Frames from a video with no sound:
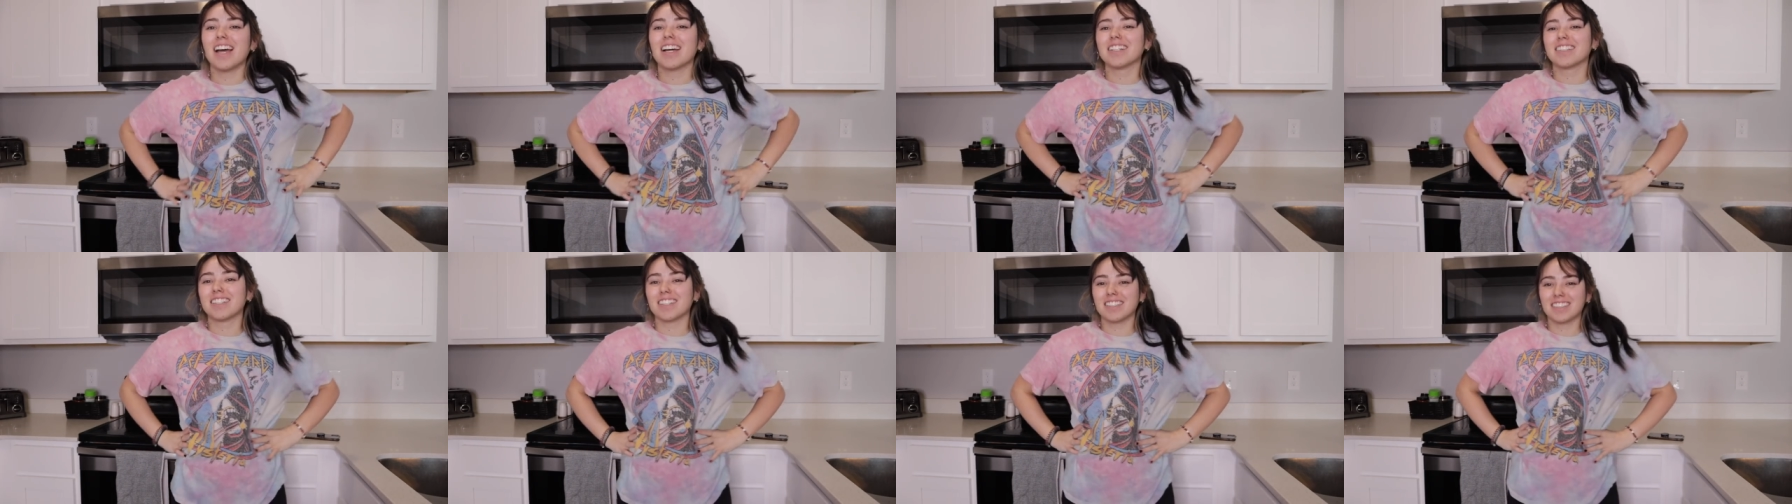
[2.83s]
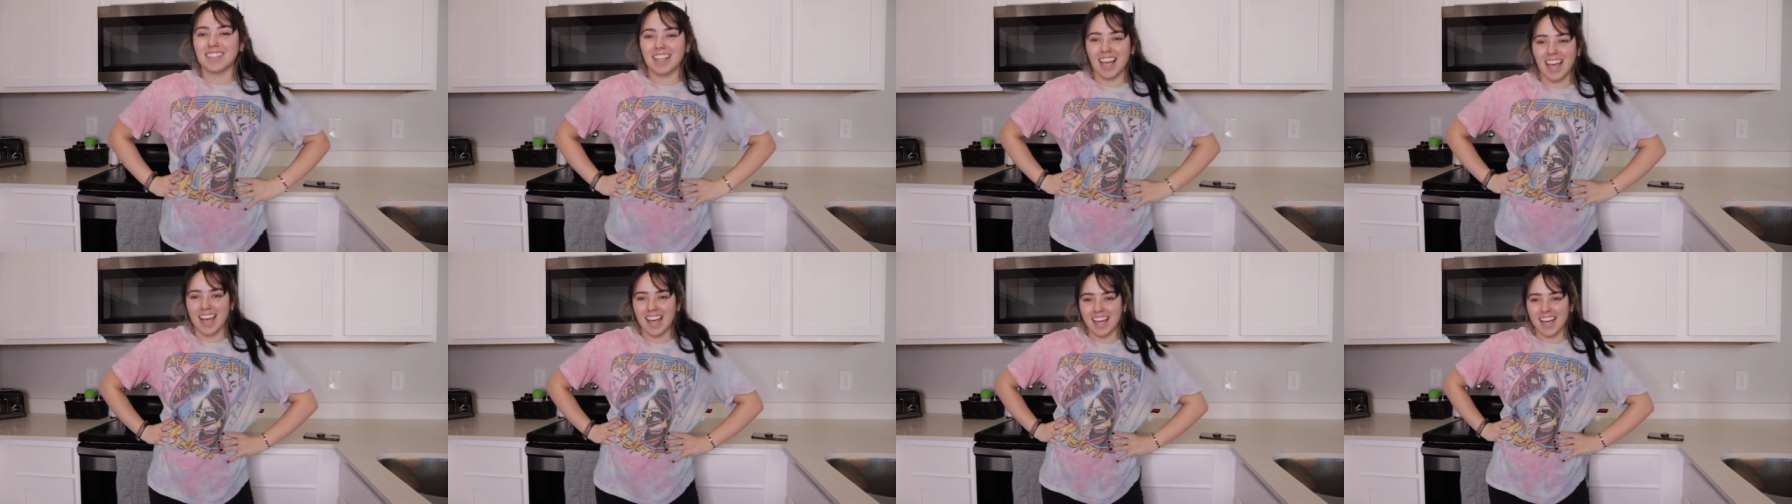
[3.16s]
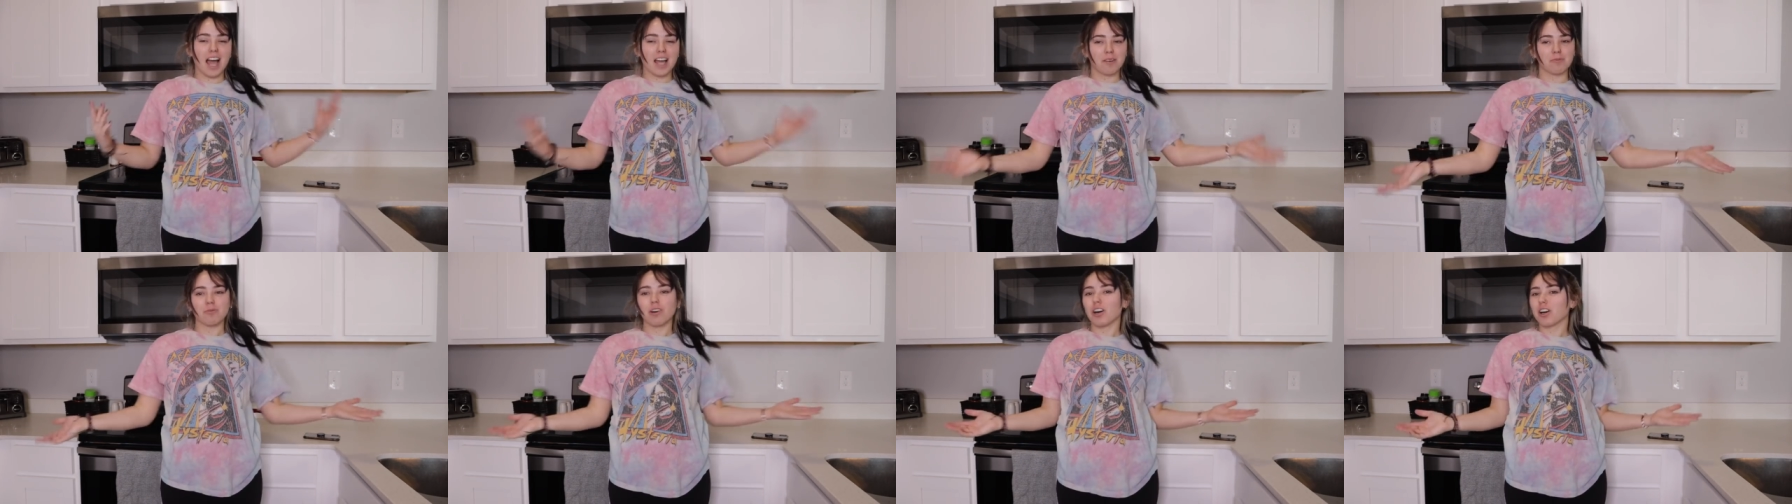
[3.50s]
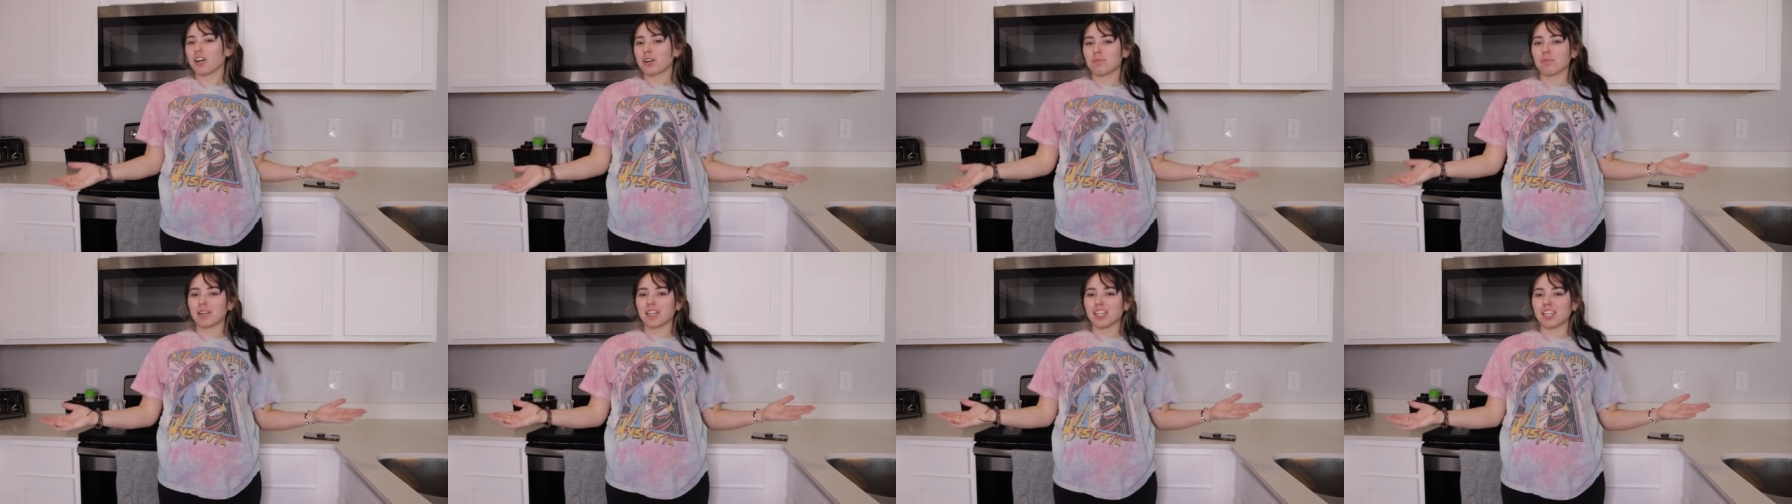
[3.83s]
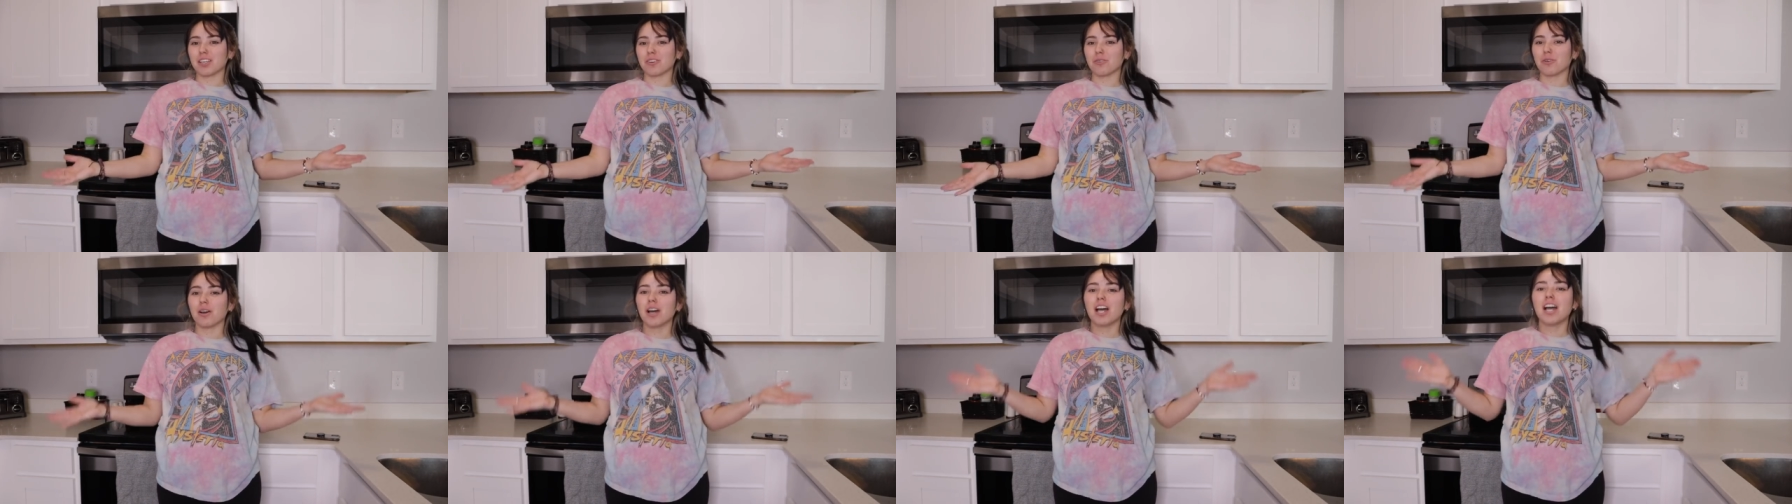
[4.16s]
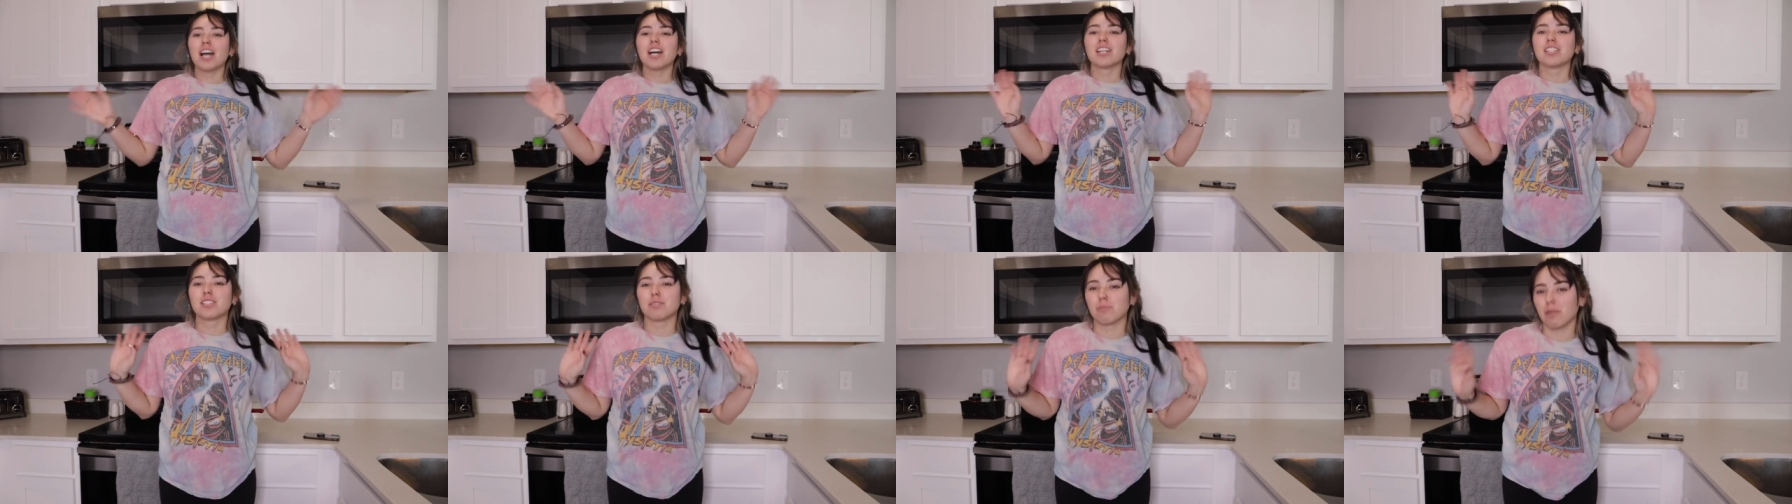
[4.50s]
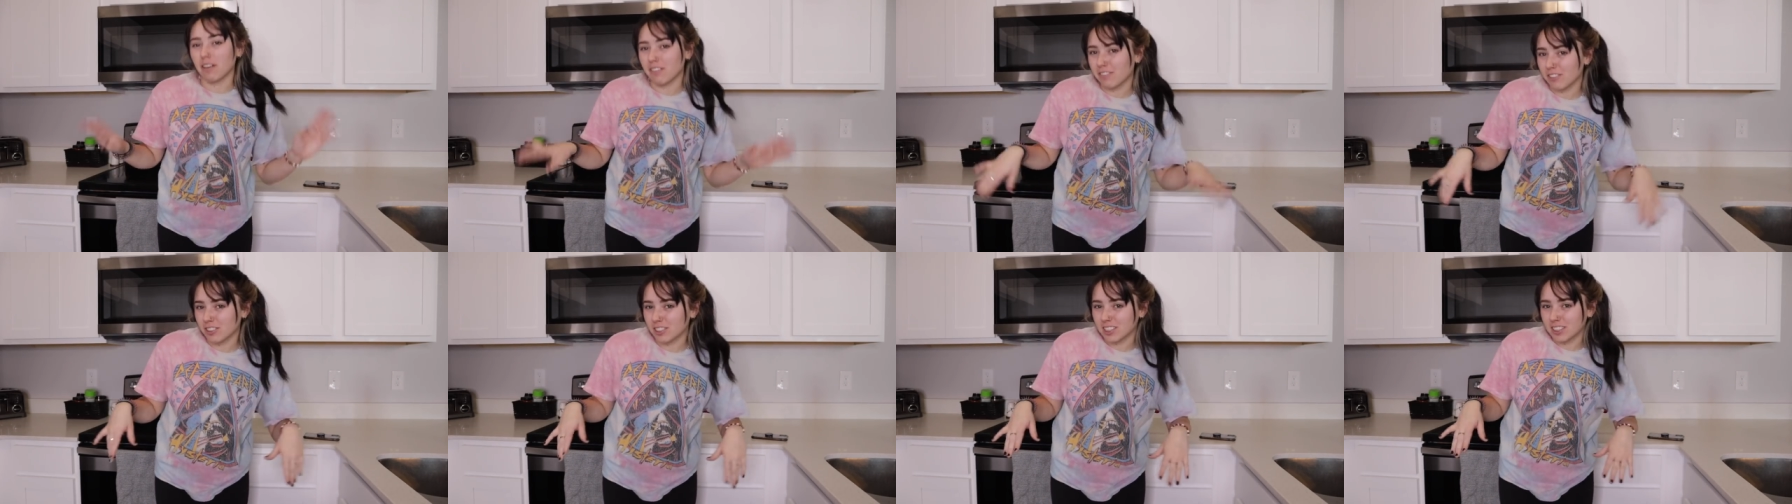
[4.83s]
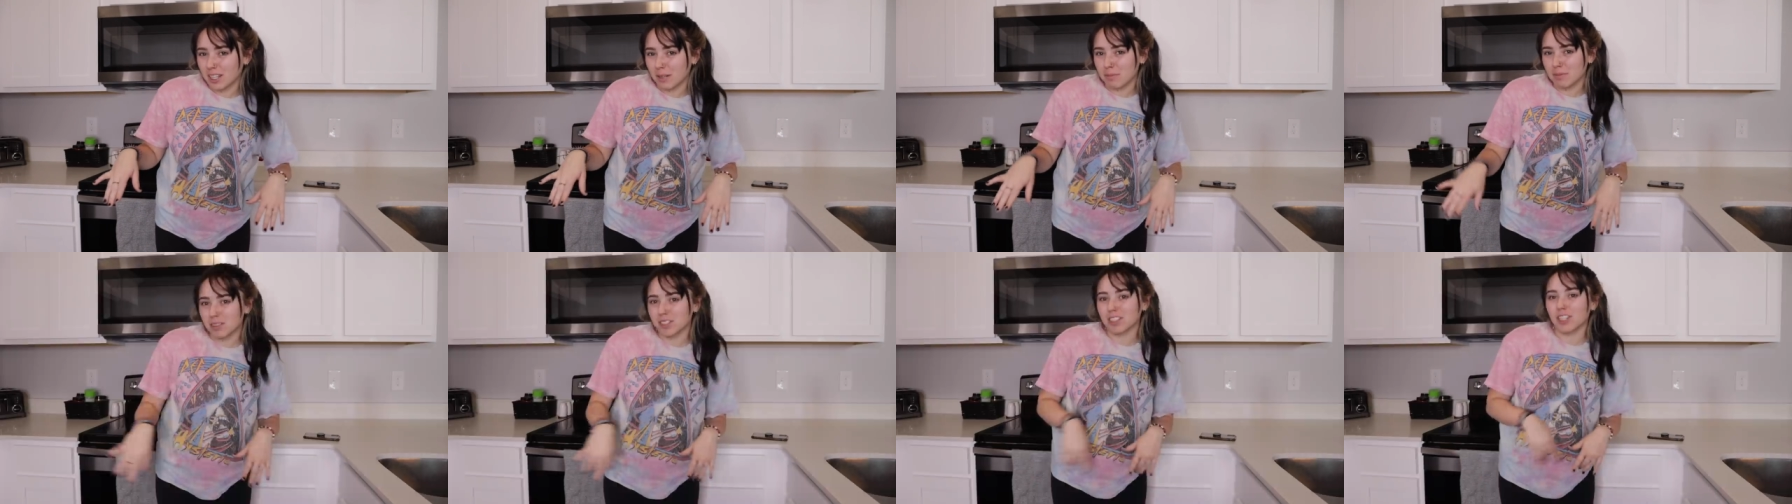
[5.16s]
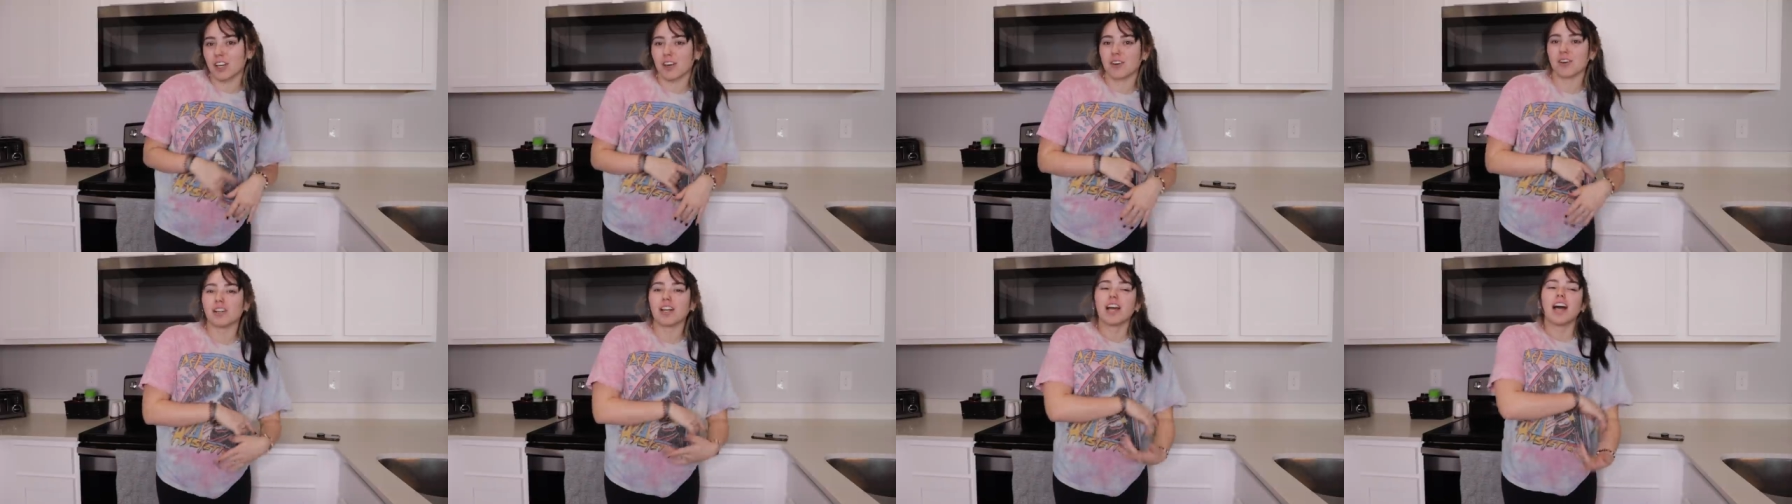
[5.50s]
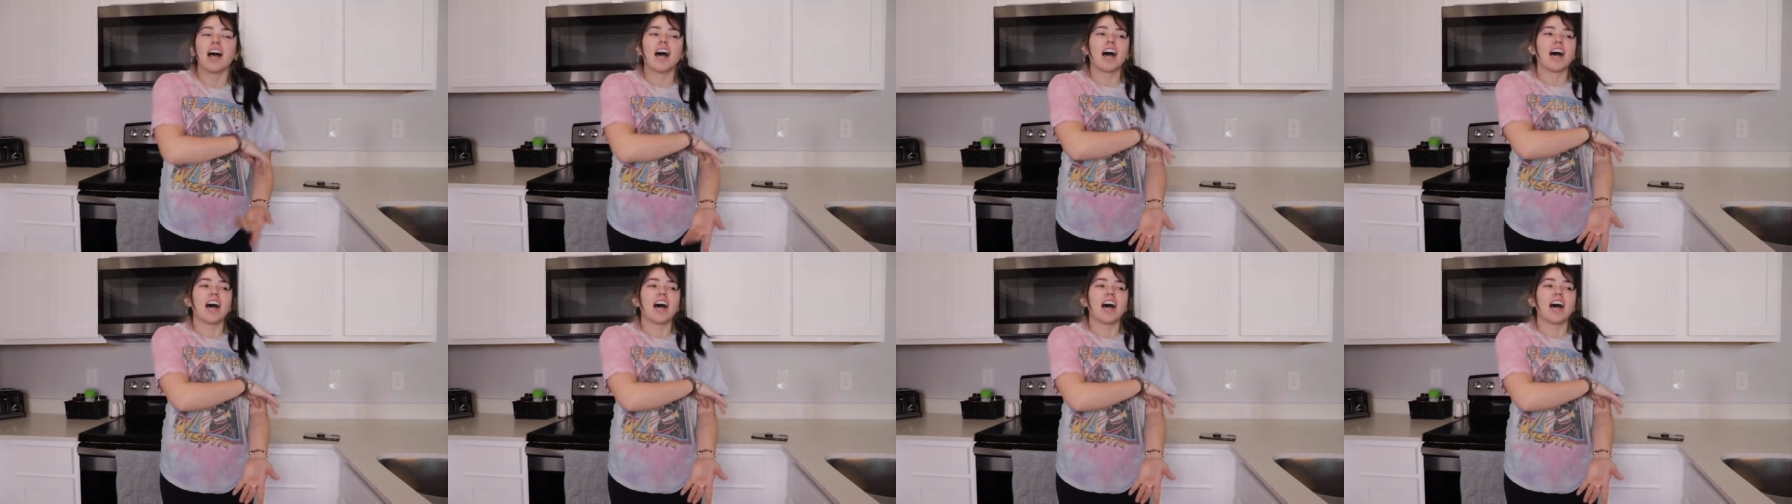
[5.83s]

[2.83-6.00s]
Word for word: Today I'm welcoming you to my first episode